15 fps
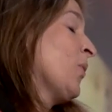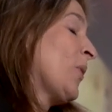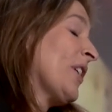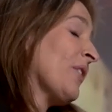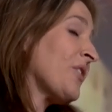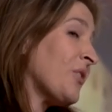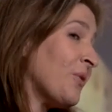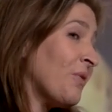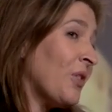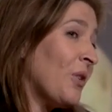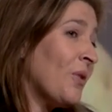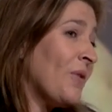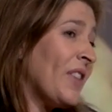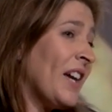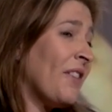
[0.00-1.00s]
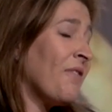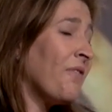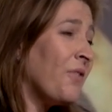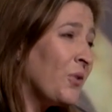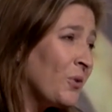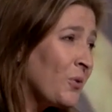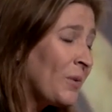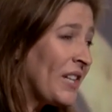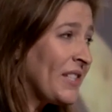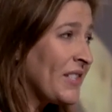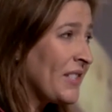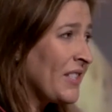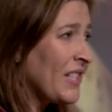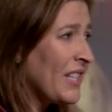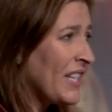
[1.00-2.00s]
We also know that food
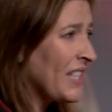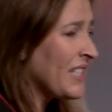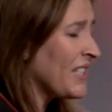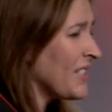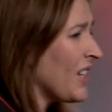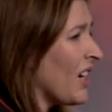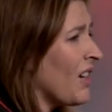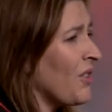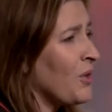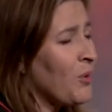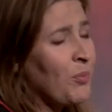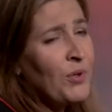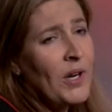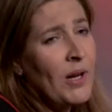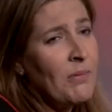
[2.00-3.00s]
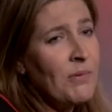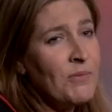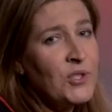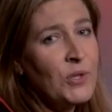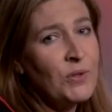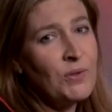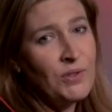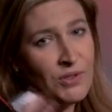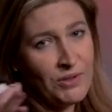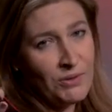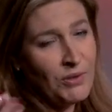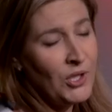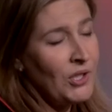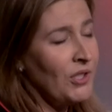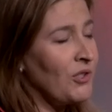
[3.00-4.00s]
waste is connected to other problems. You,
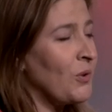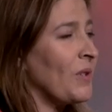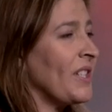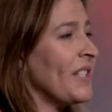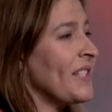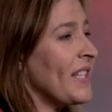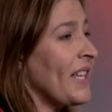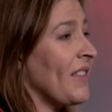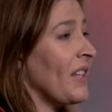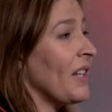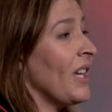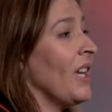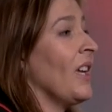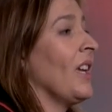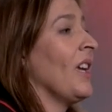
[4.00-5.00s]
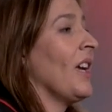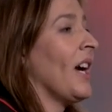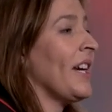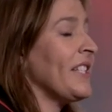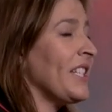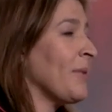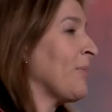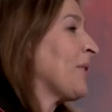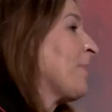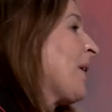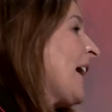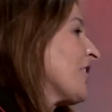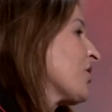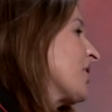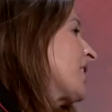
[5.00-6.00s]
you heard Jordan say that I deeply,
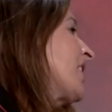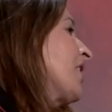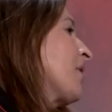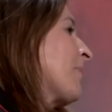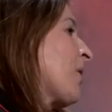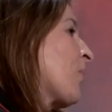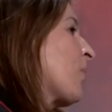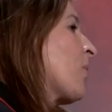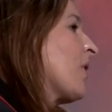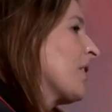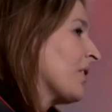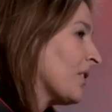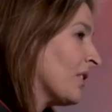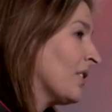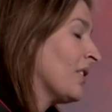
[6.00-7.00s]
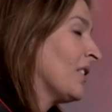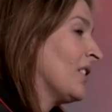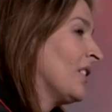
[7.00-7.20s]
passionately care about water.